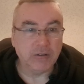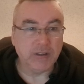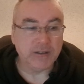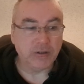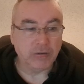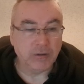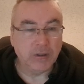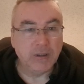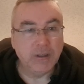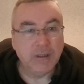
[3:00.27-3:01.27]
on digital,
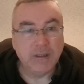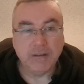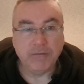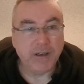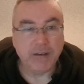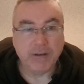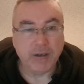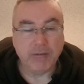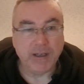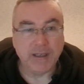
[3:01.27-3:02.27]
you very
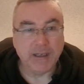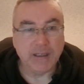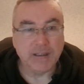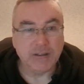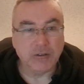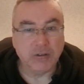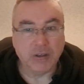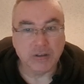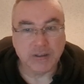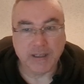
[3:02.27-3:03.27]
rarely get a digital
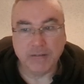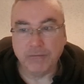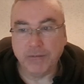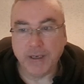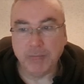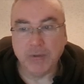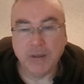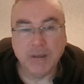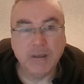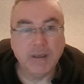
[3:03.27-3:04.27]
contact confirmed.
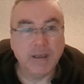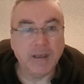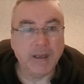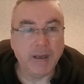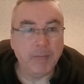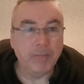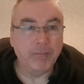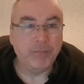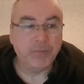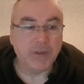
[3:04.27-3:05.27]

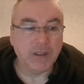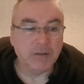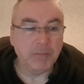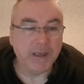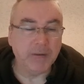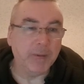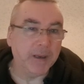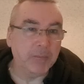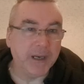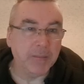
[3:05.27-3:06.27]
There's
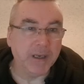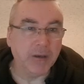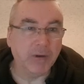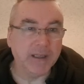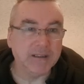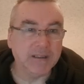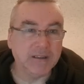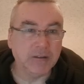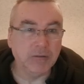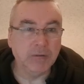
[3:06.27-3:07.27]
many ways
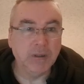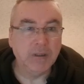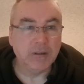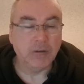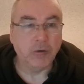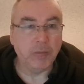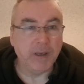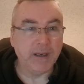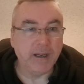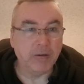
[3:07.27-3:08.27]
into the
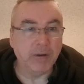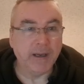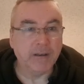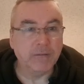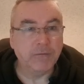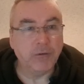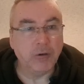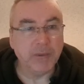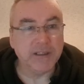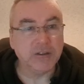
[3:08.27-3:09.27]
HubNet network:
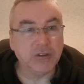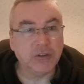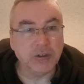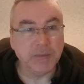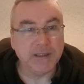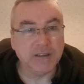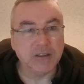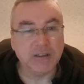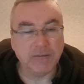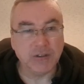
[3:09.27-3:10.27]
4 meters, 2
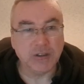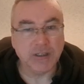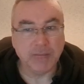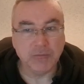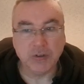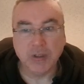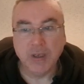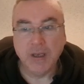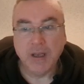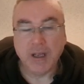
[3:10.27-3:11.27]
meters, 70 SEMS.
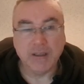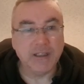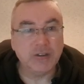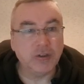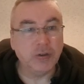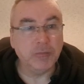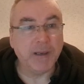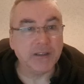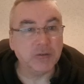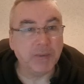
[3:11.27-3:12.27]
Unless 2
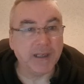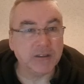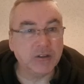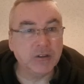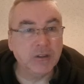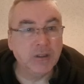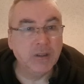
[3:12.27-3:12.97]
bands match,